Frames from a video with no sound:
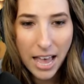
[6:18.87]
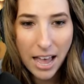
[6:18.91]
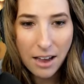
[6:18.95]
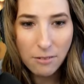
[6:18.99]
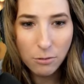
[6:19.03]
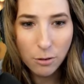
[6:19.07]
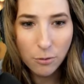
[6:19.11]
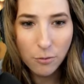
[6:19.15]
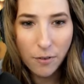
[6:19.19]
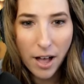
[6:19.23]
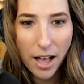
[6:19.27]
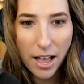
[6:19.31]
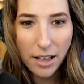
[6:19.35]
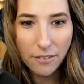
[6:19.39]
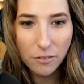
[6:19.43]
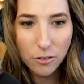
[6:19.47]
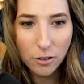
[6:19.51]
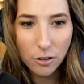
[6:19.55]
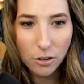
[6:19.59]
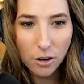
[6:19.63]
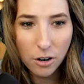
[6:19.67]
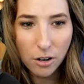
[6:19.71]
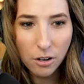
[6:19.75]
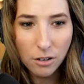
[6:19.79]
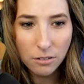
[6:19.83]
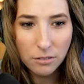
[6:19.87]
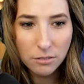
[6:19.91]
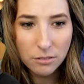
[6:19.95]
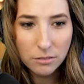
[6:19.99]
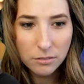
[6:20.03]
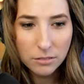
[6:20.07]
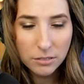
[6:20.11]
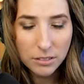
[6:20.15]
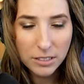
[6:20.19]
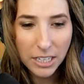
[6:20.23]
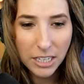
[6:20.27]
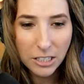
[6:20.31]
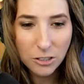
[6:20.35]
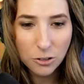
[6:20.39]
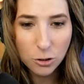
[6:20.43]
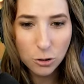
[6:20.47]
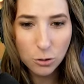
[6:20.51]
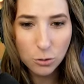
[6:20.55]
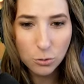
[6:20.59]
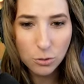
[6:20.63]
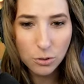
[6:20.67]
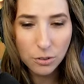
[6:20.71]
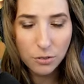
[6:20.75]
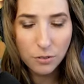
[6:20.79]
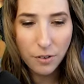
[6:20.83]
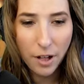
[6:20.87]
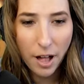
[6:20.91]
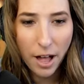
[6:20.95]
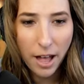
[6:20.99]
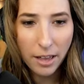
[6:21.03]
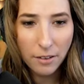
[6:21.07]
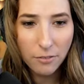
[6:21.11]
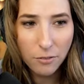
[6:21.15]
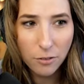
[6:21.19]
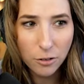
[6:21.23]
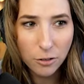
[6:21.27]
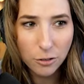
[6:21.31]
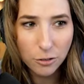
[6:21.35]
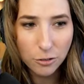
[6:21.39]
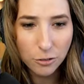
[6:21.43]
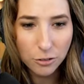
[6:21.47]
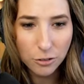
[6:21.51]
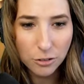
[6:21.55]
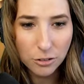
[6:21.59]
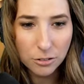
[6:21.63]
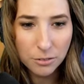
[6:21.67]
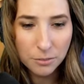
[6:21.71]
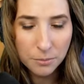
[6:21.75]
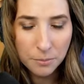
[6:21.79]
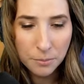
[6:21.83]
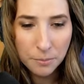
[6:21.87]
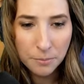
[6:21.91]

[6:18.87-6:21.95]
Yeah, come revive, girl. Get you revivals.